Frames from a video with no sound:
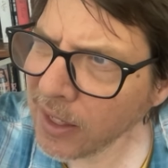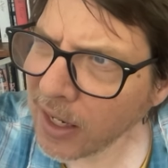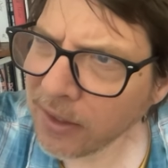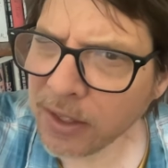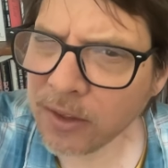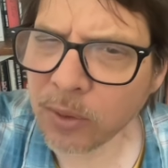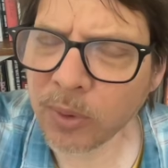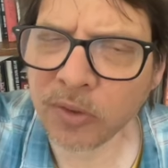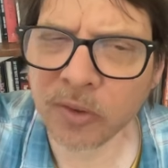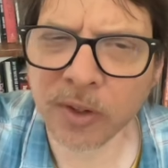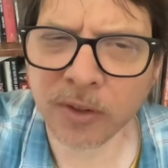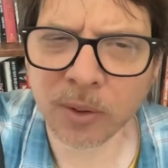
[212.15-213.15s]
I think there
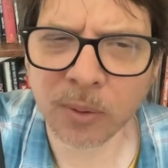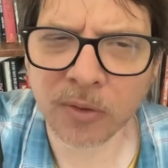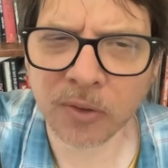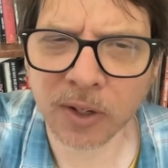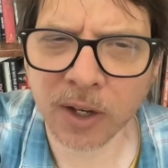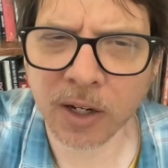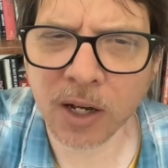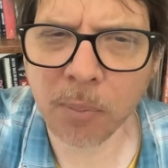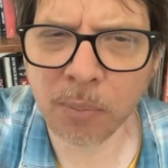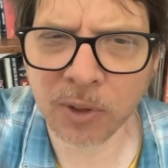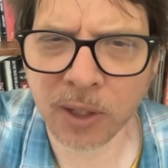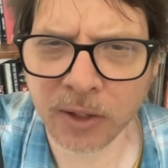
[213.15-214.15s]
is a
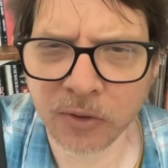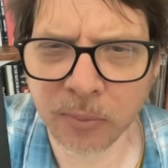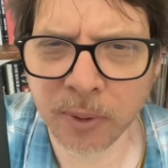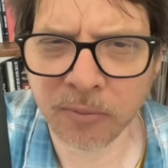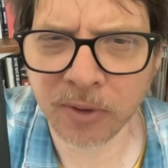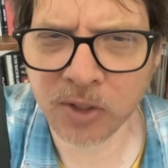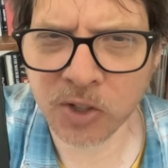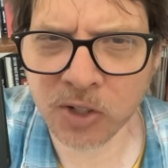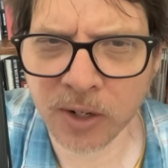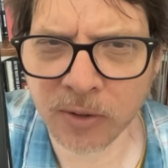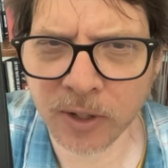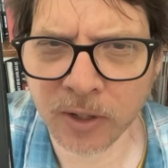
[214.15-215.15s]
couple lines about
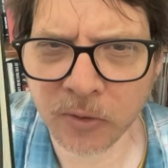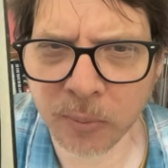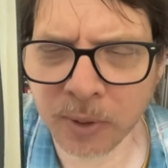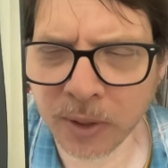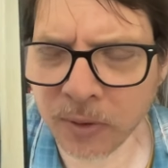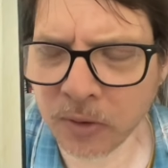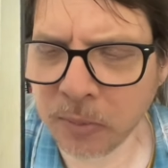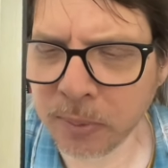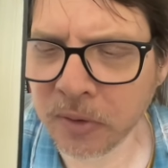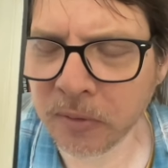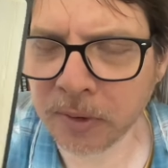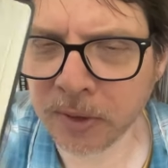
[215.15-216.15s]
vegetarianism, nothing
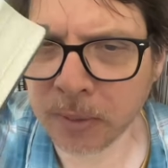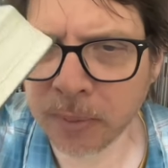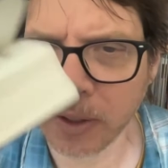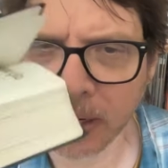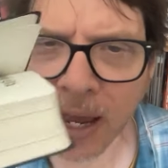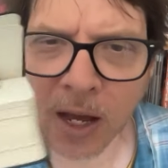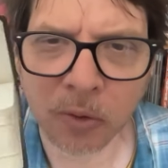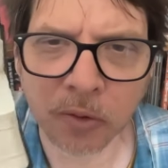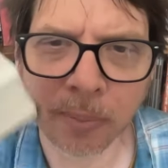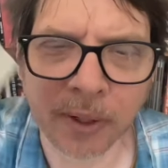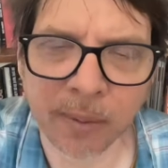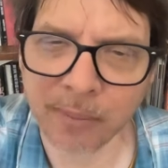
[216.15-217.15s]
specifically about cows,
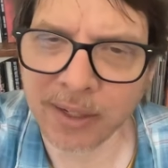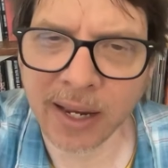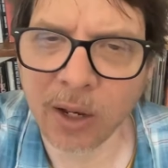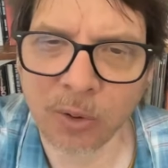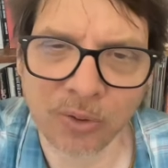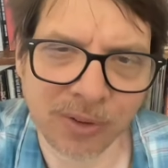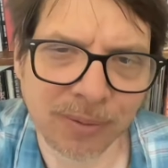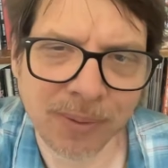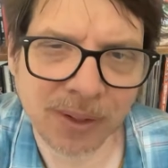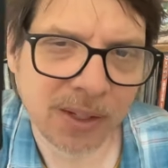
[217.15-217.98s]
but I mean cows are